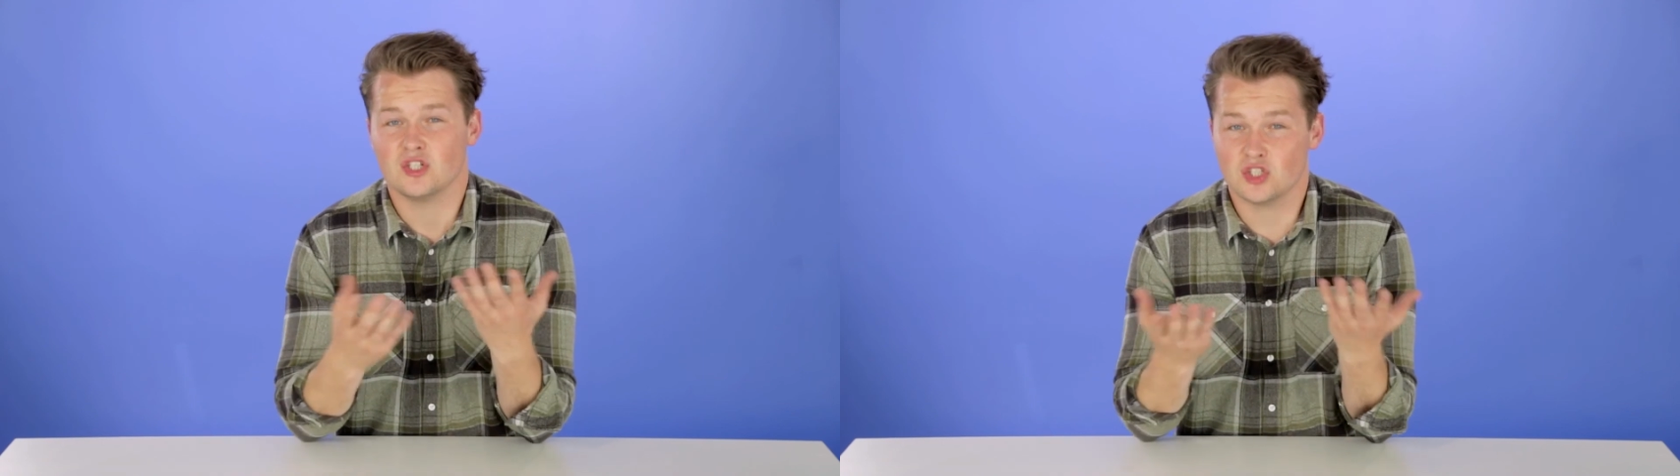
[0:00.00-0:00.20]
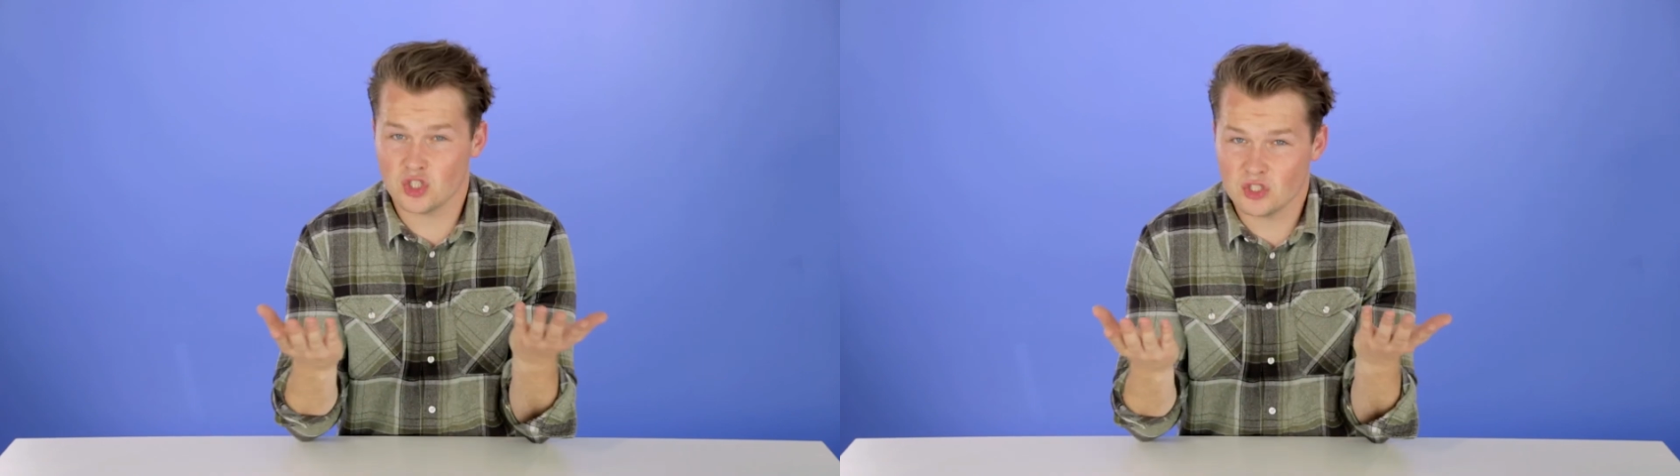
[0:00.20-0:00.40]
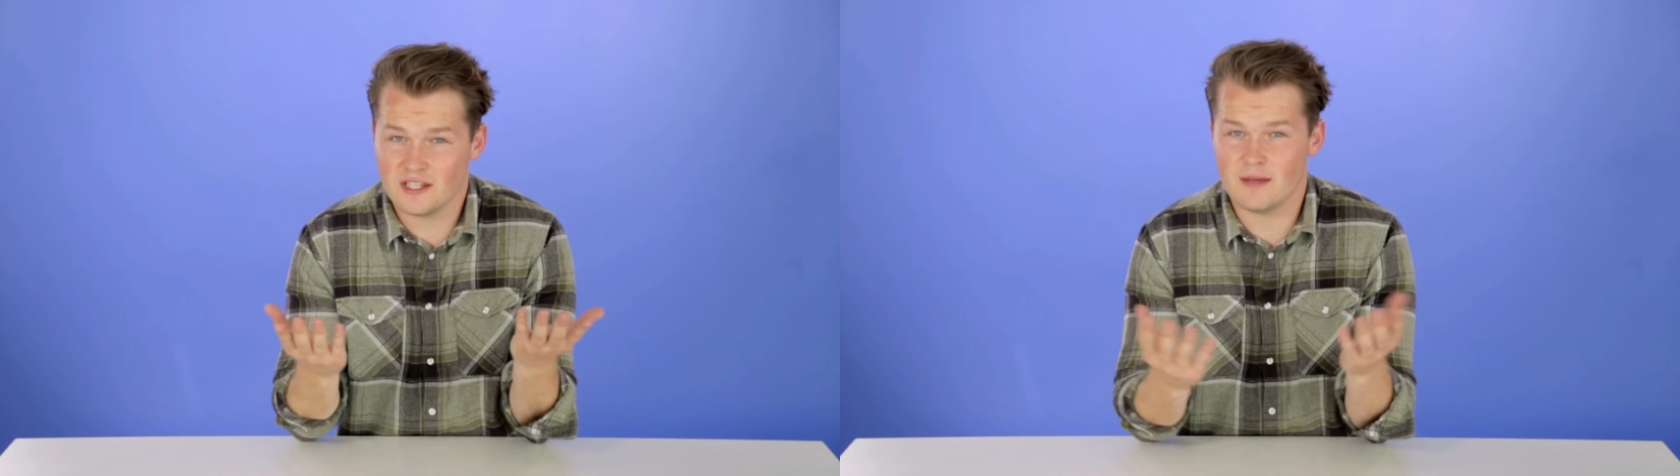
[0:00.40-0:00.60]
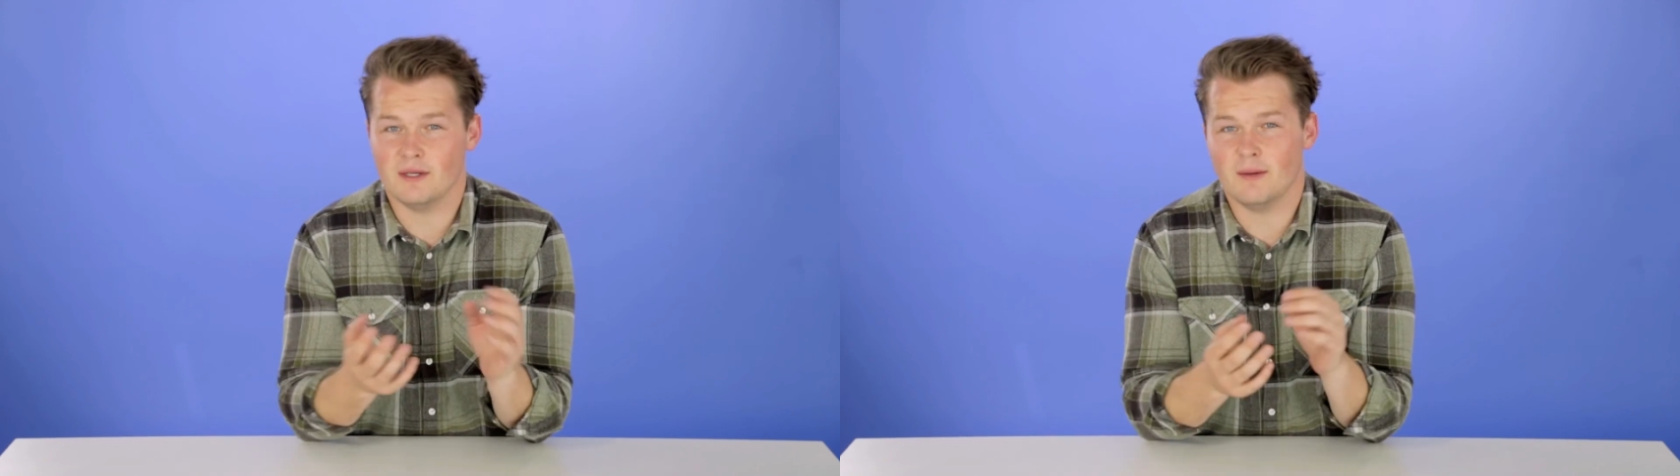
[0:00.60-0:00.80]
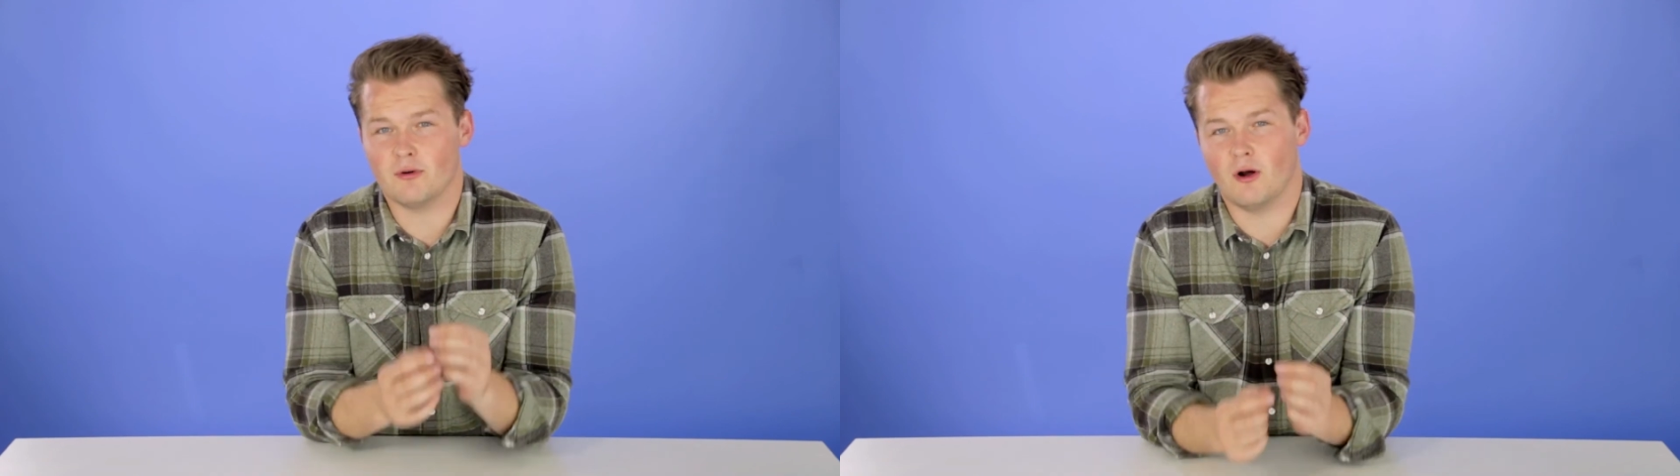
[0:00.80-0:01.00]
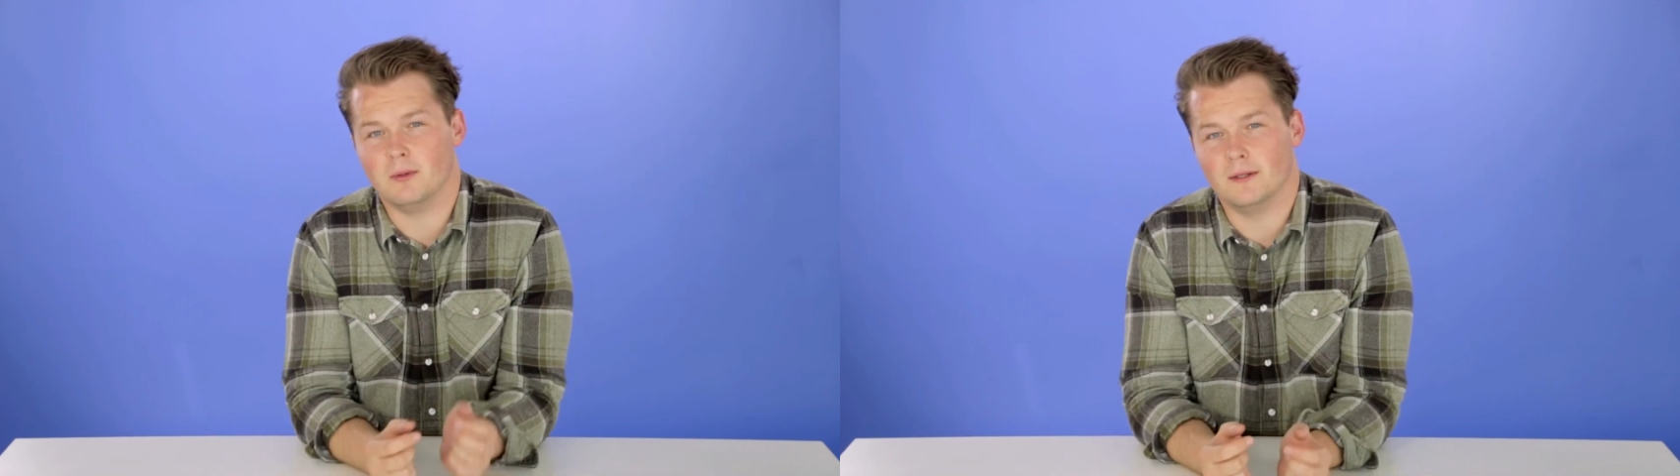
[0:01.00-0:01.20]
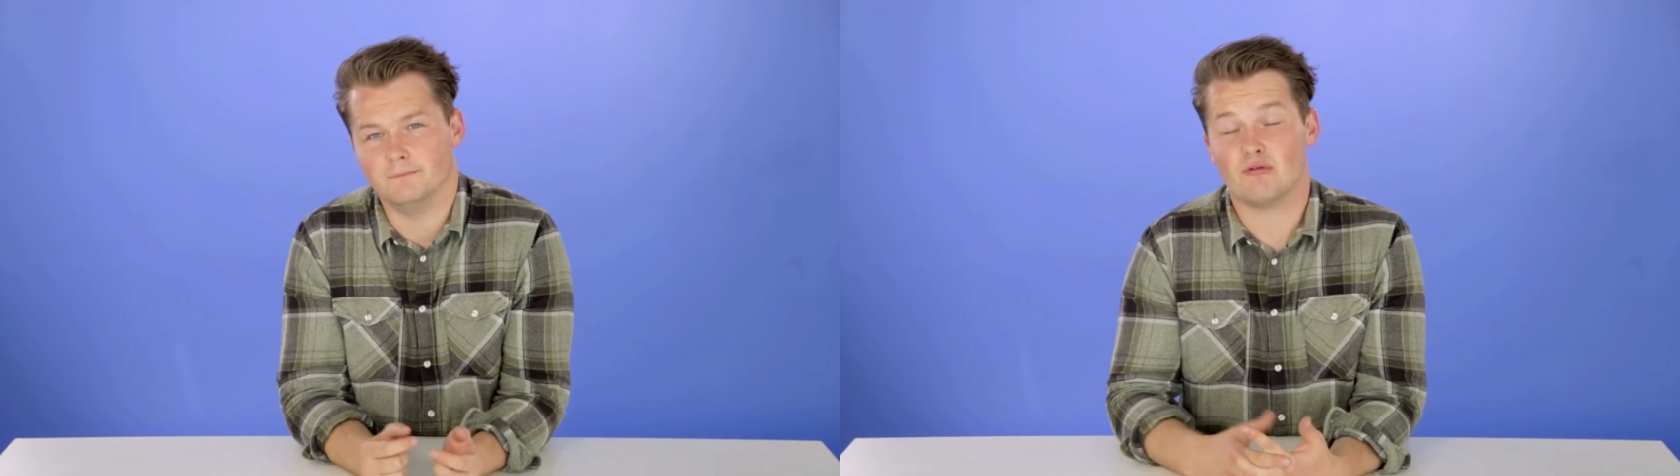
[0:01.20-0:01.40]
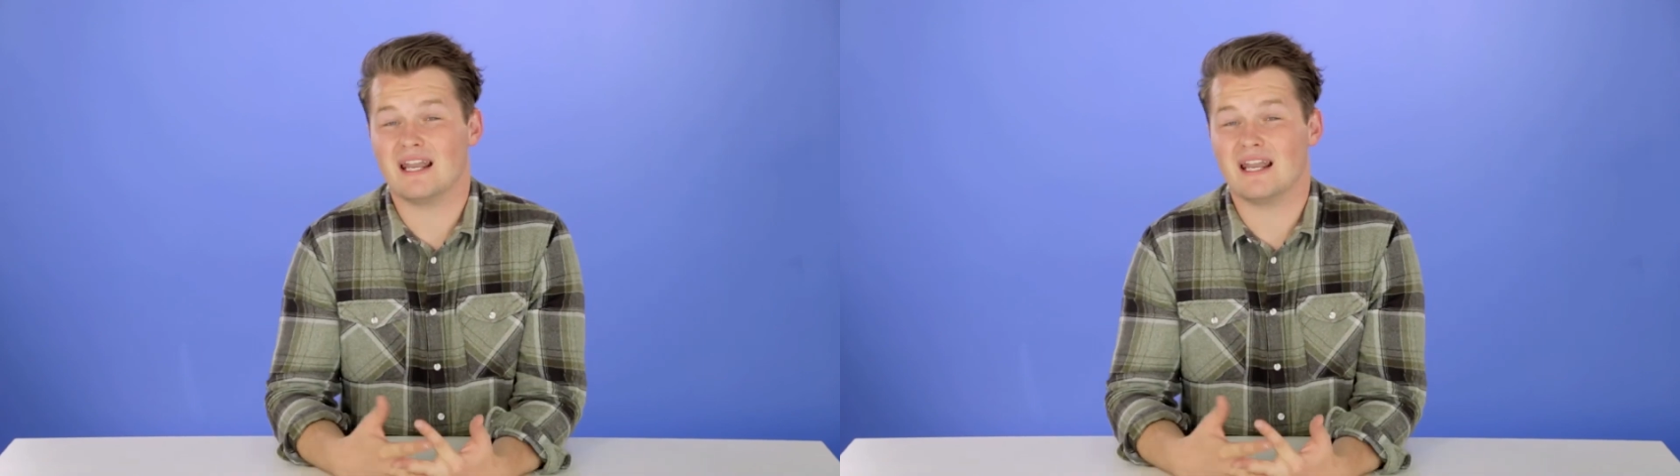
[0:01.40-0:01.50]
should there be a problem.